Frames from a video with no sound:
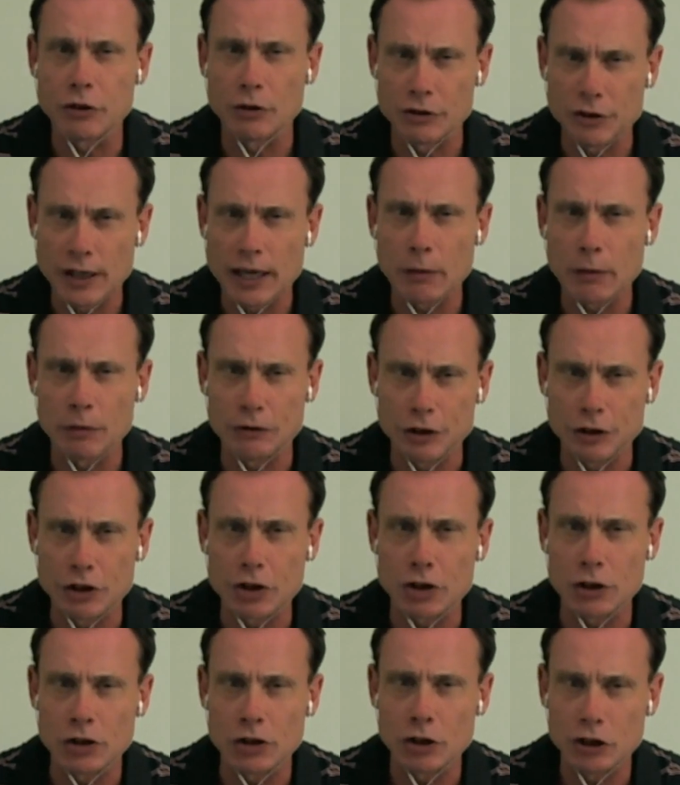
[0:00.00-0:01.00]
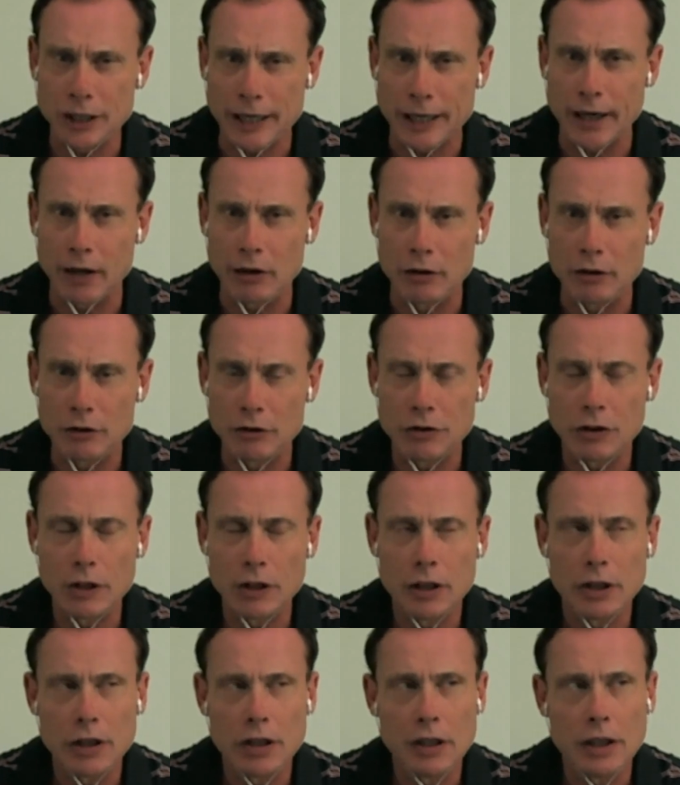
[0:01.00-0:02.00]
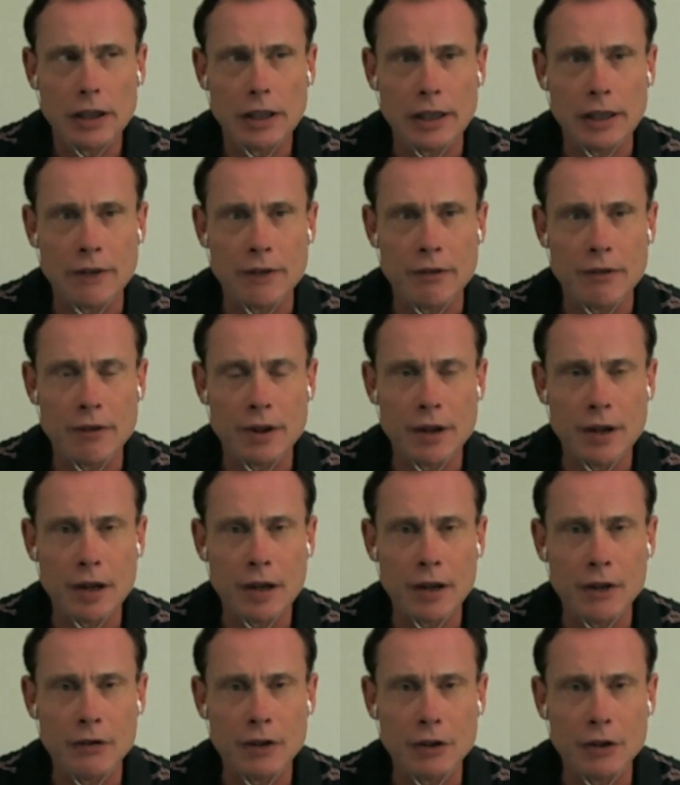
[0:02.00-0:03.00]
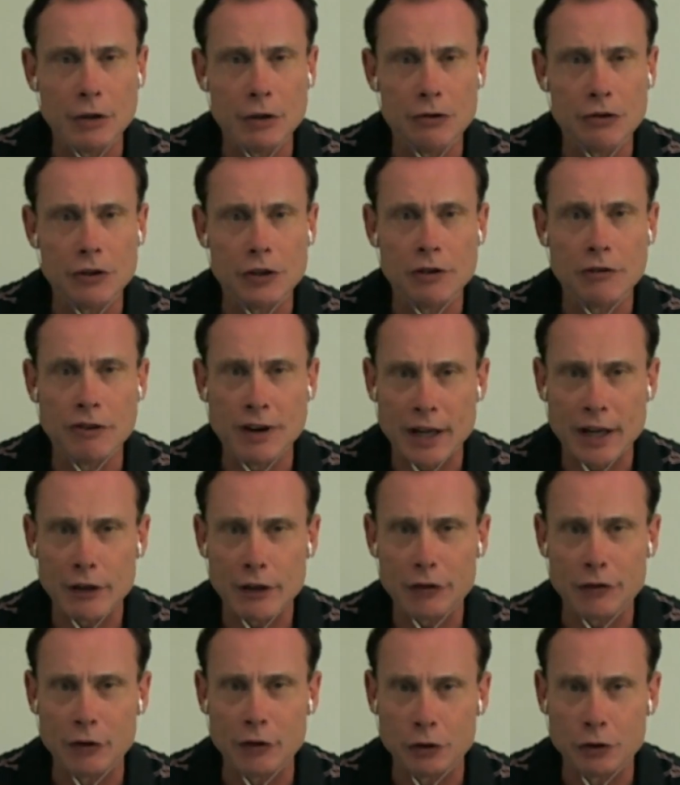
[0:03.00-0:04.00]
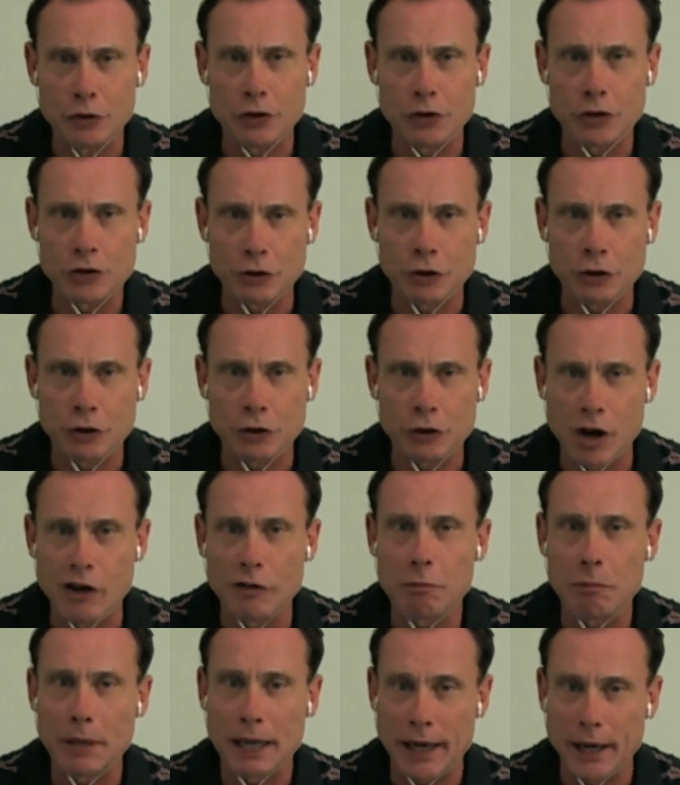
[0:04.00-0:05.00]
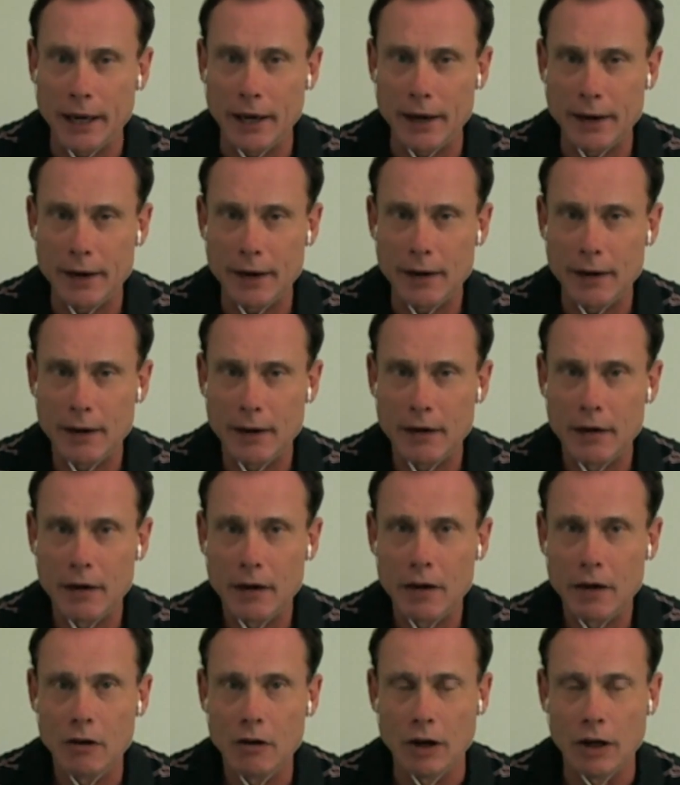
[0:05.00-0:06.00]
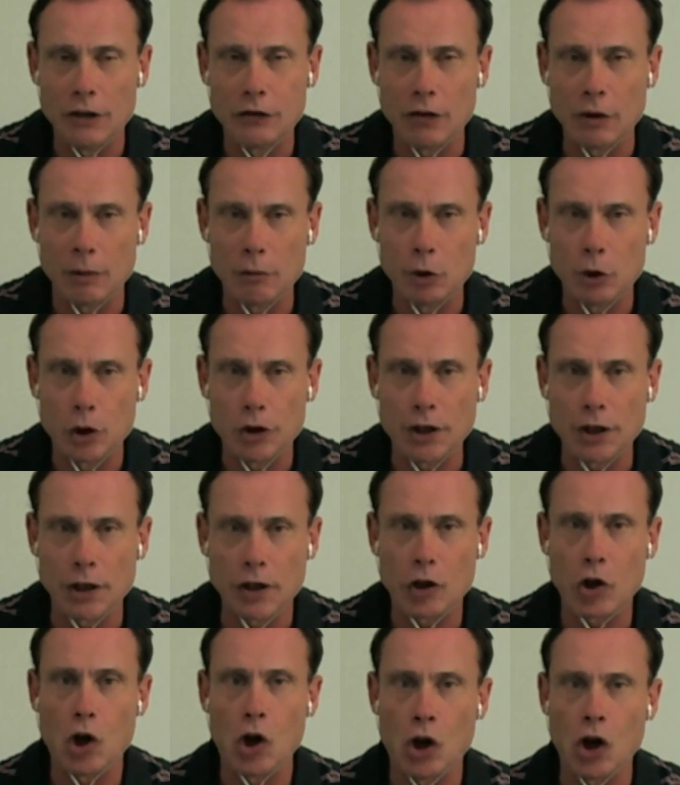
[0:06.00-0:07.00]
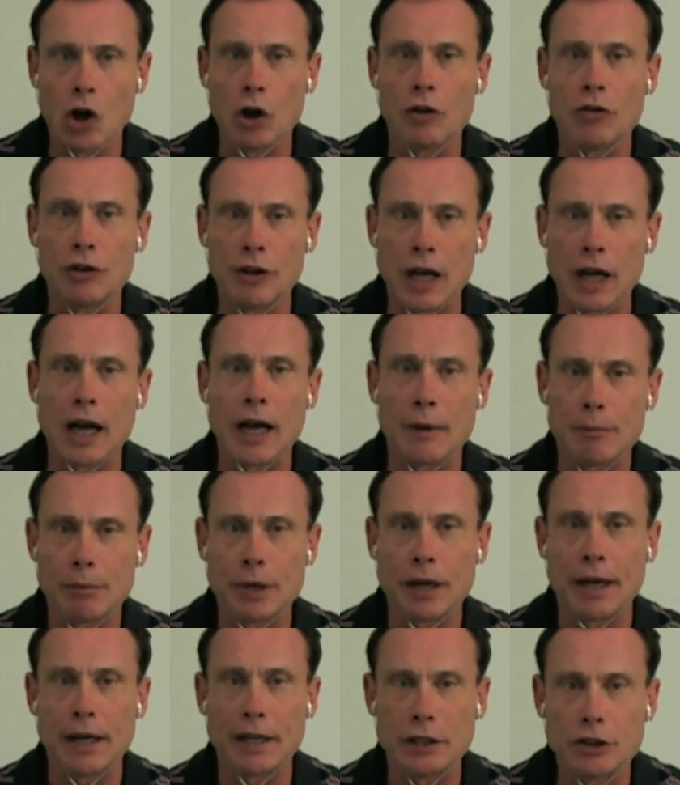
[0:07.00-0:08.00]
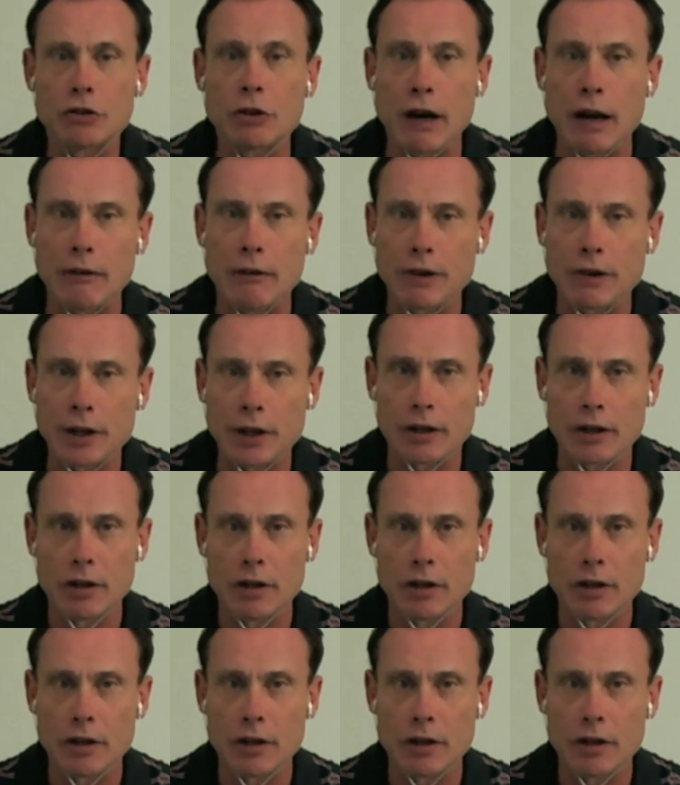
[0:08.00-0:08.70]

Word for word: So it's acquisition channels, and then use the advanced filter to turn off paid, right? So I'm looking at all non-paid traffic.